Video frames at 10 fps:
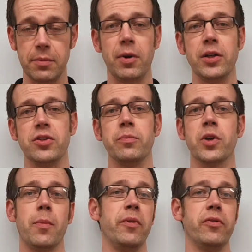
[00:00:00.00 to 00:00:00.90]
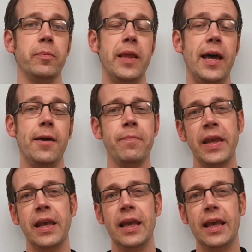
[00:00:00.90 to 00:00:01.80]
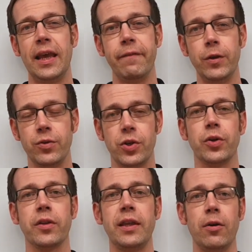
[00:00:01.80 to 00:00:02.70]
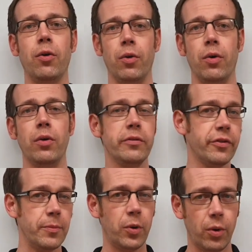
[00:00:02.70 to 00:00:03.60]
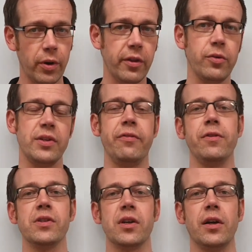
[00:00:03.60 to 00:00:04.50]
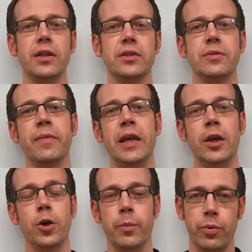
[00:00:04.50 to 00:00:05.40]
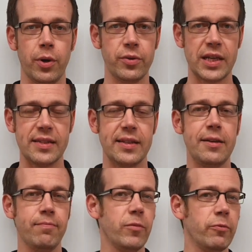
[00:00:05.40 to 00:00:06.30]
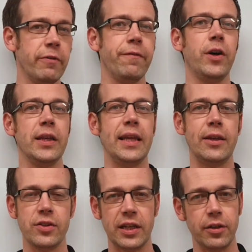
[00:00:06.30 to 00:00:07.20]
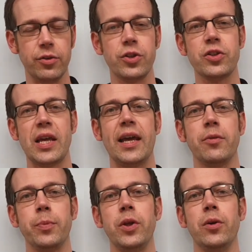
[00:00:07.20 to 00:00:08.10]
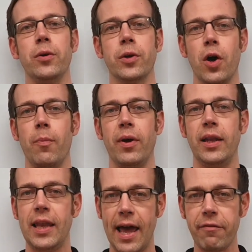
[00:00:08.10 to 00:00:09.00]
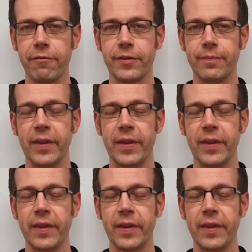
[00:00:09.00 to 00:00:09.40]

mined some copper from there, if you took the ore from all of those different sites, processed it, refined it until you just had pure copper left,